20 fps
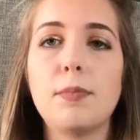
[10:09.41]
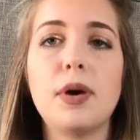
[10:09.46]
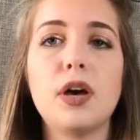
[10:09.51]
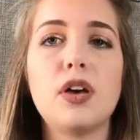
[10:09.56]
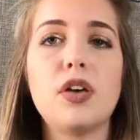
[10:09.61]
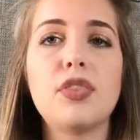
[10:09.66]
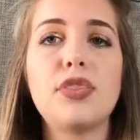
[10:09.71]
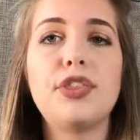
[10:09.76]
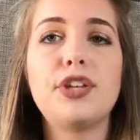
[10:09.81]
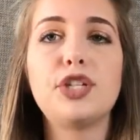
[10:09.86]

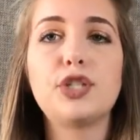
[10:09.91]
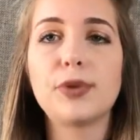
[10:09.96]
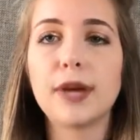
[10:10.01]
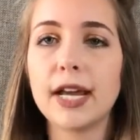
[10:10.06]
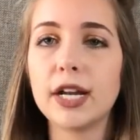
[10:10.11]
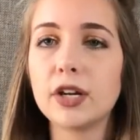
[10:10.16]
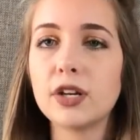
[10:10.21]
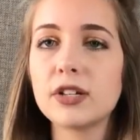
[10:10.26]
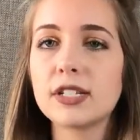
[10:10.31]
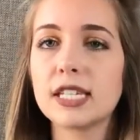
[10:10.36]
but the
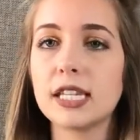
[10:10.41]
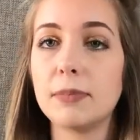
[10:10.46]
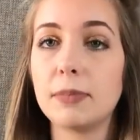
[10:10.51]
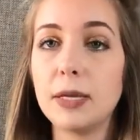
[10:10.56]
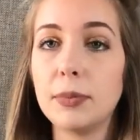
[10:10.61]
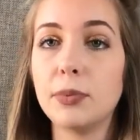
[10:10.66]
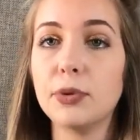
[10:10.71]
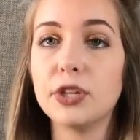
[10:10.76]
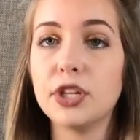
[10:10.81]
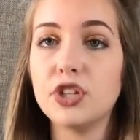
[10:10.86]
trainers and
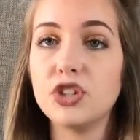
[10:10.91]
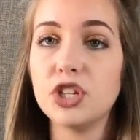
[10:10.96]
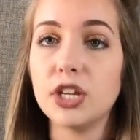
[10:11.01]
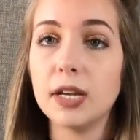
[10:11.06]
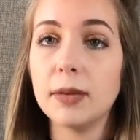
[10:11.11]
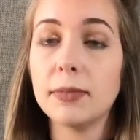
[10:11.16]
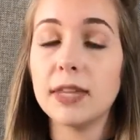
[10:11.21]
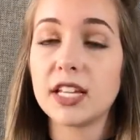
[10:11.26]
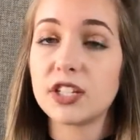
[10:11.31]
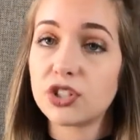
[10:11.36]
the people in the
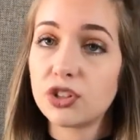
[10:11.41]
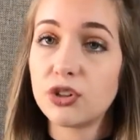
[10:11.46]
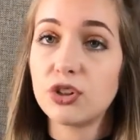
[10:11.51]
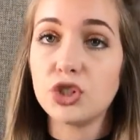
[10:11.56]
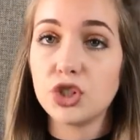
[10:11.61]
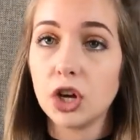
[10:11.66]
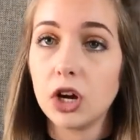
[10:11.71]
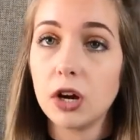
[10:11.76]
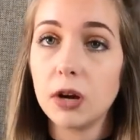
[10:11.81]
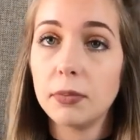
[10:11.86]
gym, that's
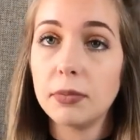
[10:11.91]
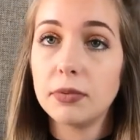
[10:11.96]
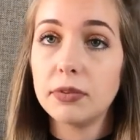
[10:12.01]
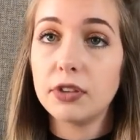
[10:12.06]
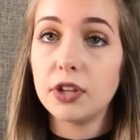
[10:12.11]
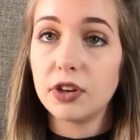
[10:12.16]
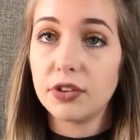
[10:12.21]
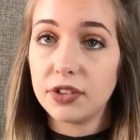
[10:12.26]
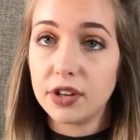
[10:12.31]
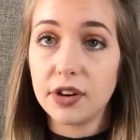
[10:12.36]
their job.
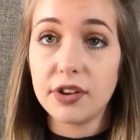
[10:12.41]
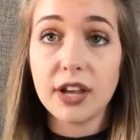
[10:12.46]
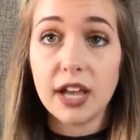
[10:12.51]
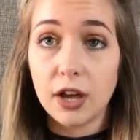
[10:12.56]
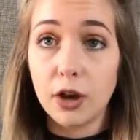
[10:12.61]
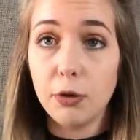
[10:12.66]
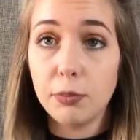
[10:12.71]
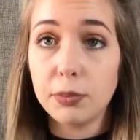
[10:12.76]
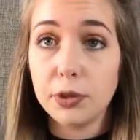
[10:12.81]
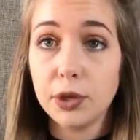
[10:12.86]
They're there
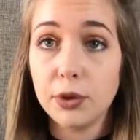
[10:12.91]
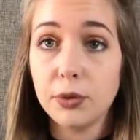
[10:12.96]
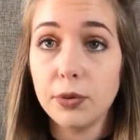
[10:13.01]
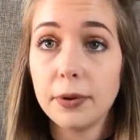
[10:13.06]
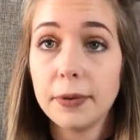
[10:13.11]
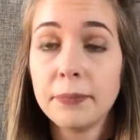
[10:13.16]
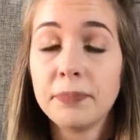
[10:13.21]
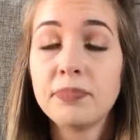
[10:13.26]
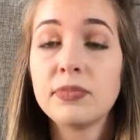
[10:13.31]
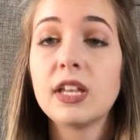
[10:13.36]
to help you.
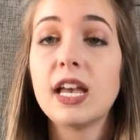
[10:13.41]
